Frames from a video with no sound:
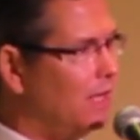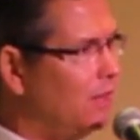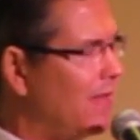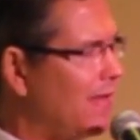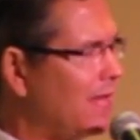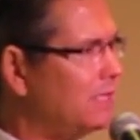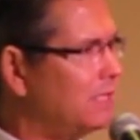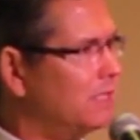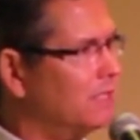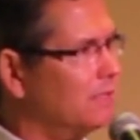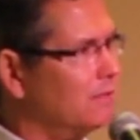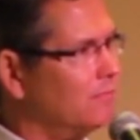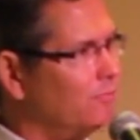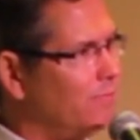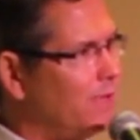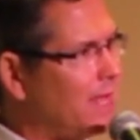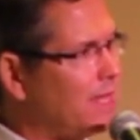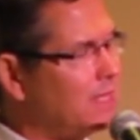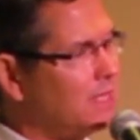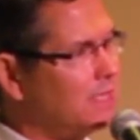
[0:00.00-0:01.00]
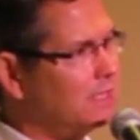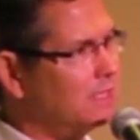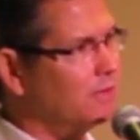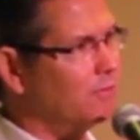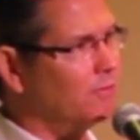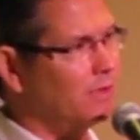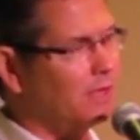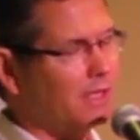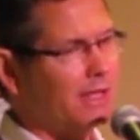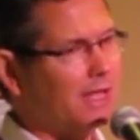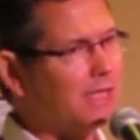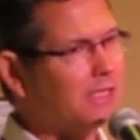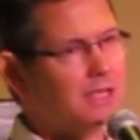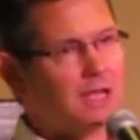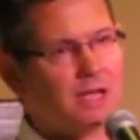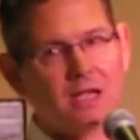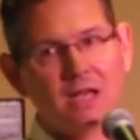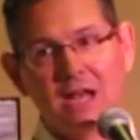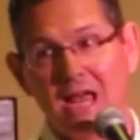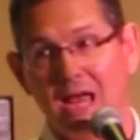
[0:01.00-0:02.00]
And that's not going
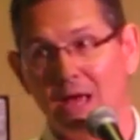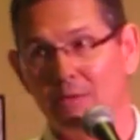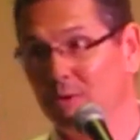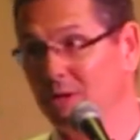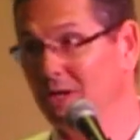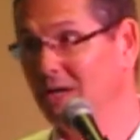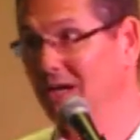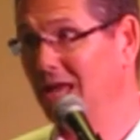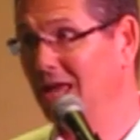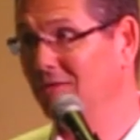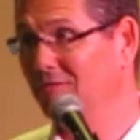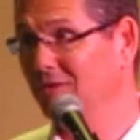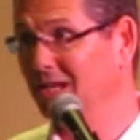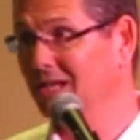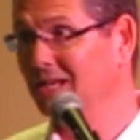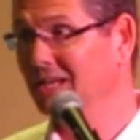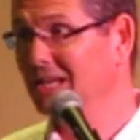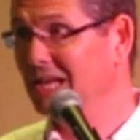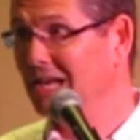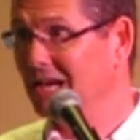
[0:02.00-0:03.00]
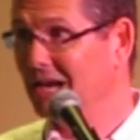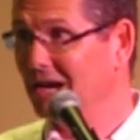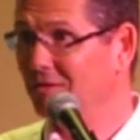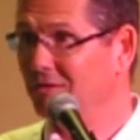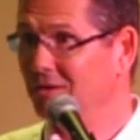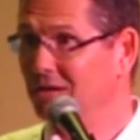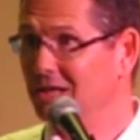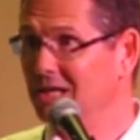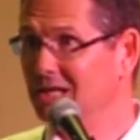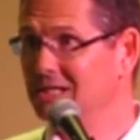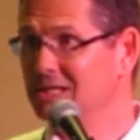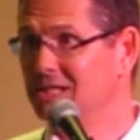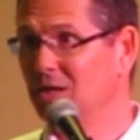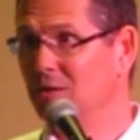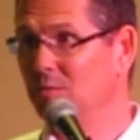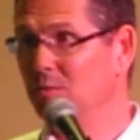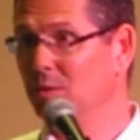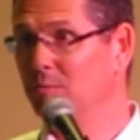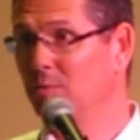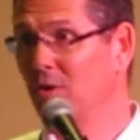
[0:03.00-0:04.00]
to happen in heaven. Everything's
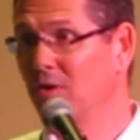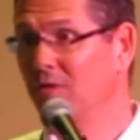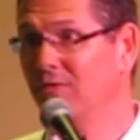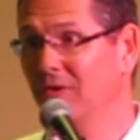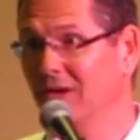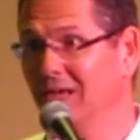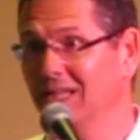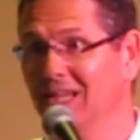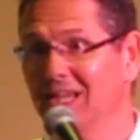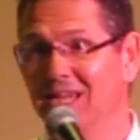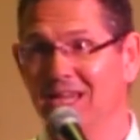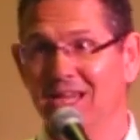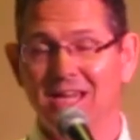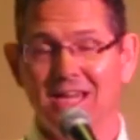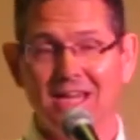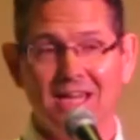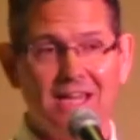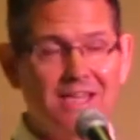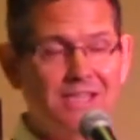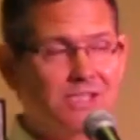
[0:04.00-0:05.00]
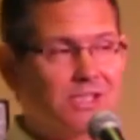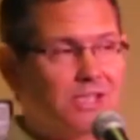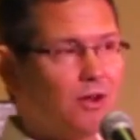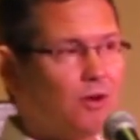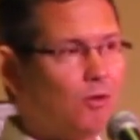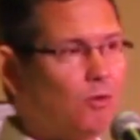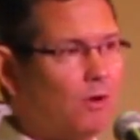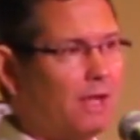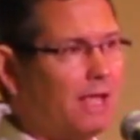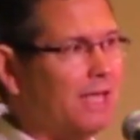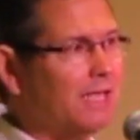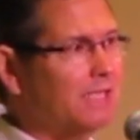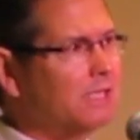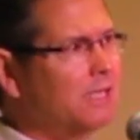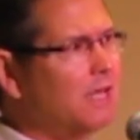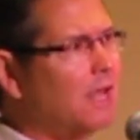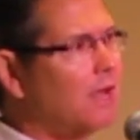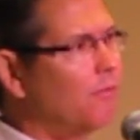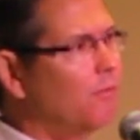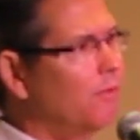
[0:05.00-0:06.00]
going to be perfect. And so
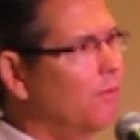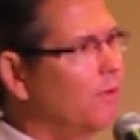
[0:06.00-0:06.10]
it